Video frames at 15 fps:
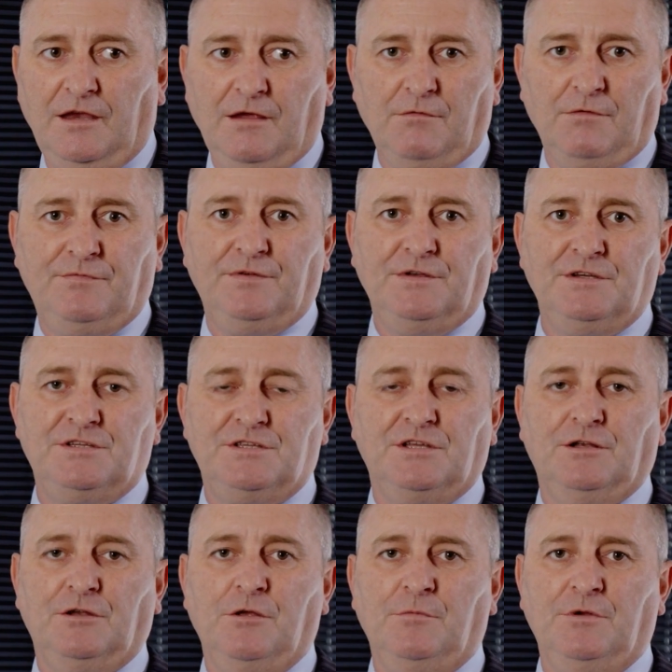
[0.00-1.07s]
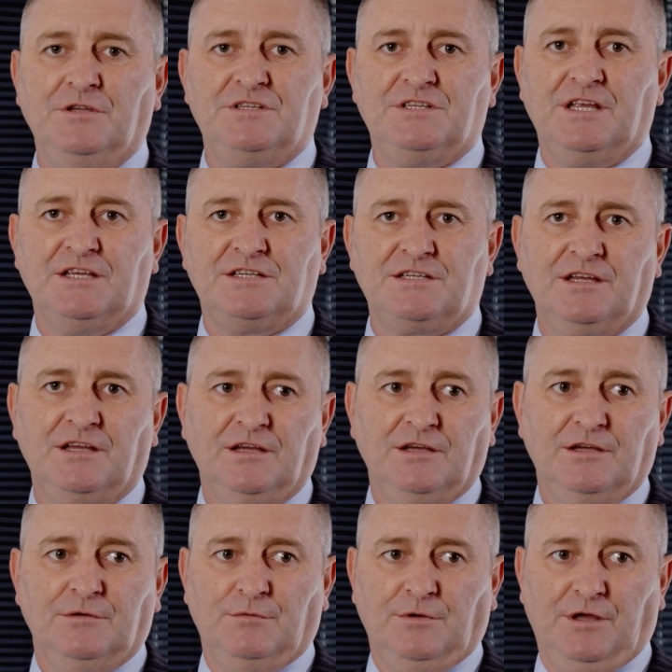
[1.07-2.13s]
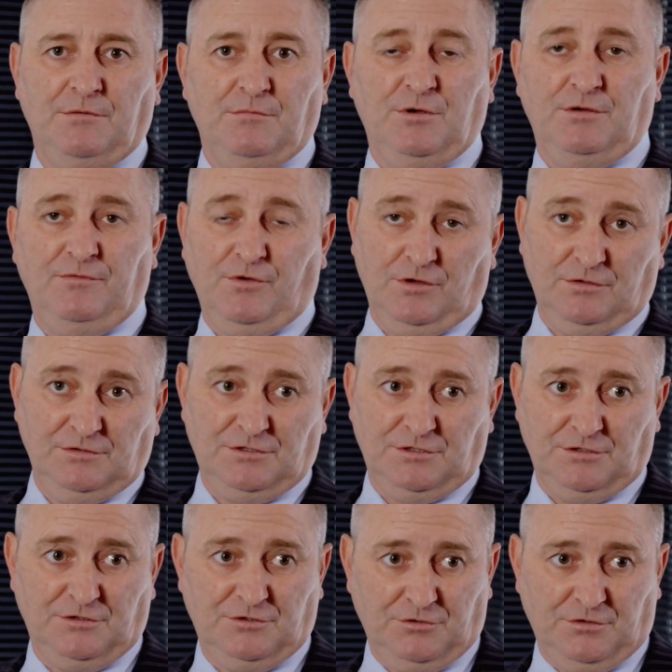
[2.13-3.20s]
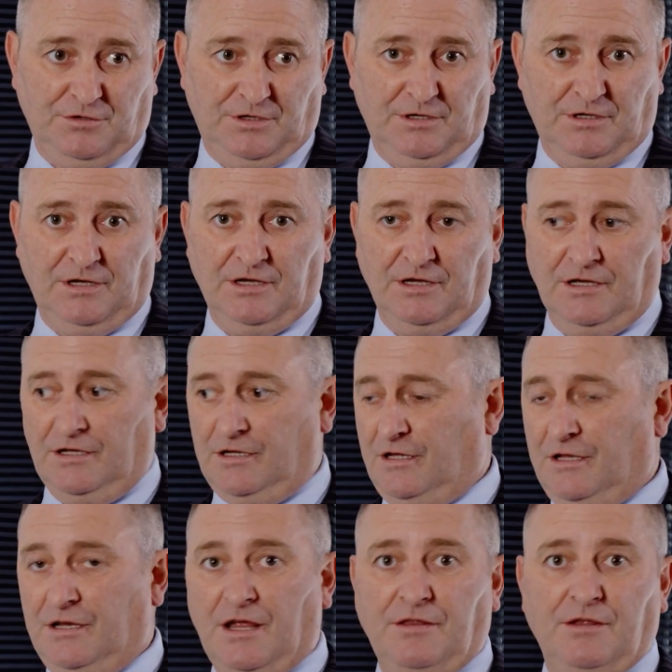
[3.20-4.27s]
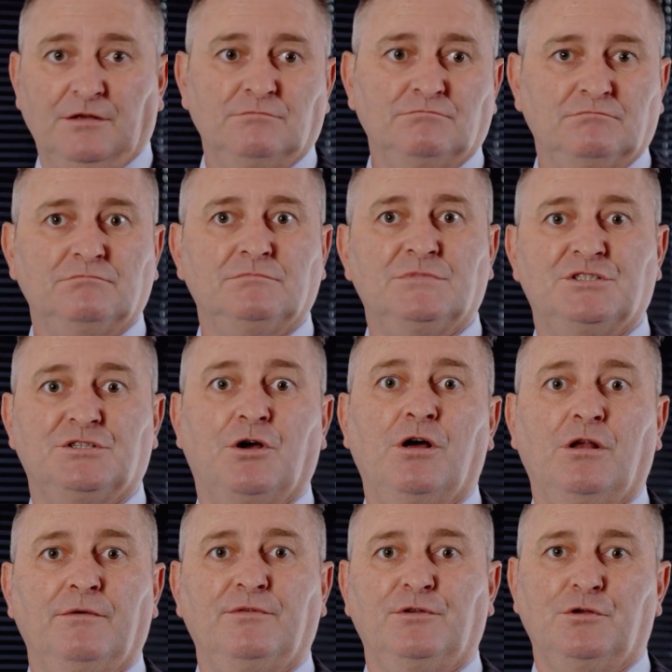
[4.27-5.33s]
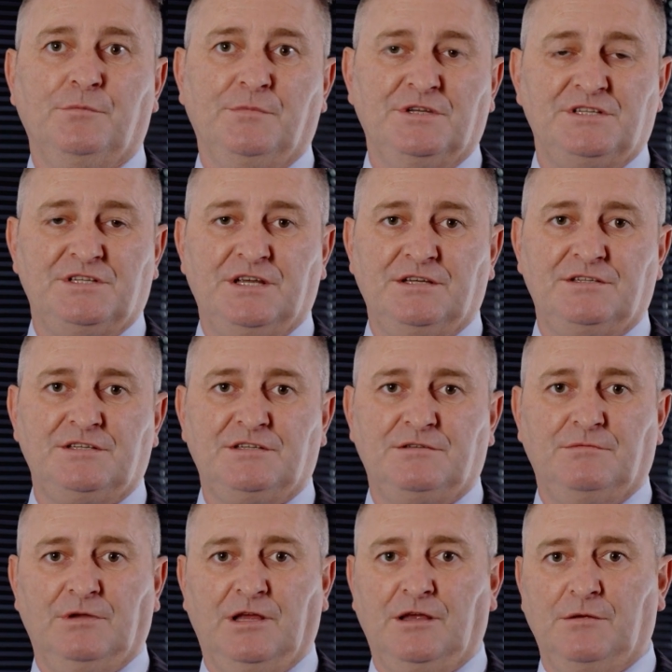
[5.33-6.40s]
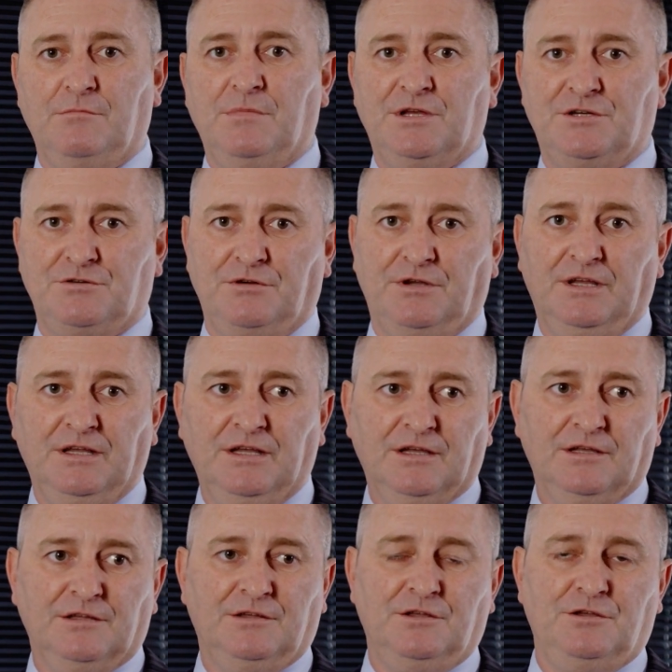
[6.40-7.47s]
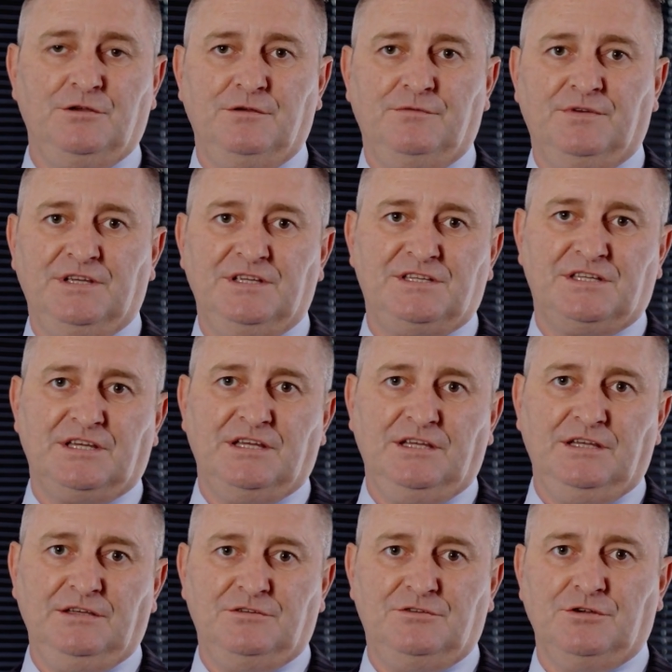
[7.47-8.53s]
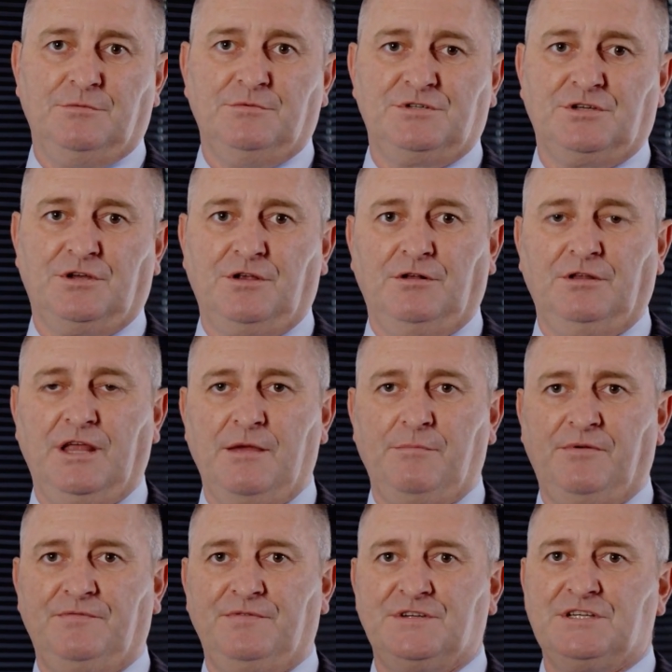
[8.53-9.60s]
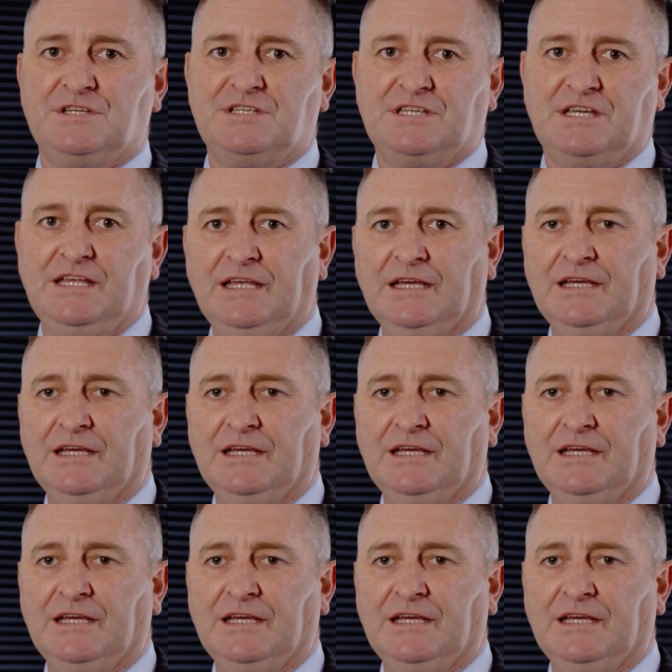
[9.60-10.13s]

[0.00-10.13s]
now we've finished the illuminance test. We're going to move on to doing another style of illuminance test, measuring the UVC germicidal lamp efficiency.